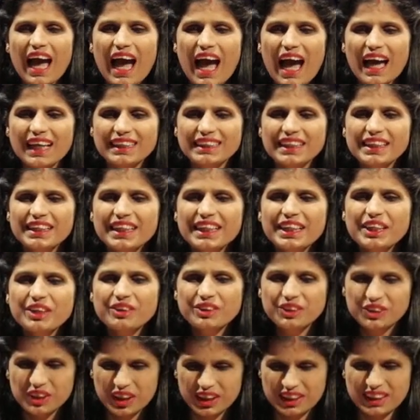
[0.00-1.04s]
as a radio
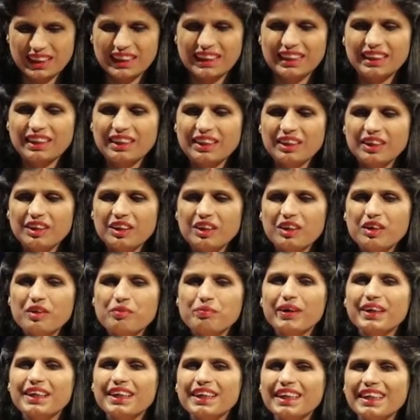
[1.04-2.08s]
jockey.
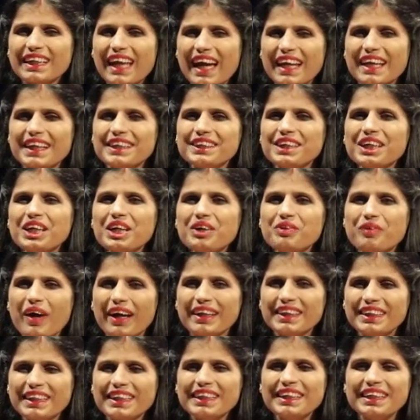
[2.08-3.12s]
But can I tell you
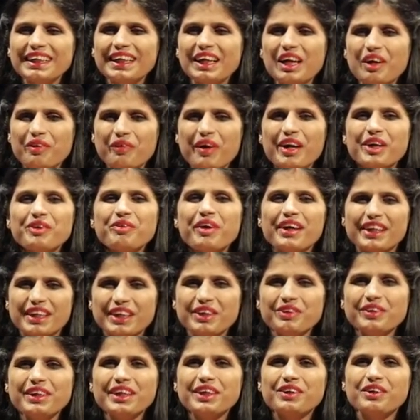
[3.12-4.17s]
one thing? Wait, wait,
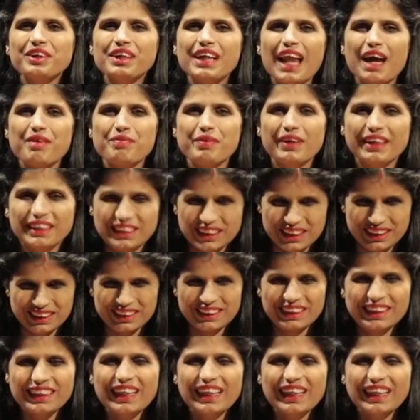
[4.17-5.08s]
you need to clap later.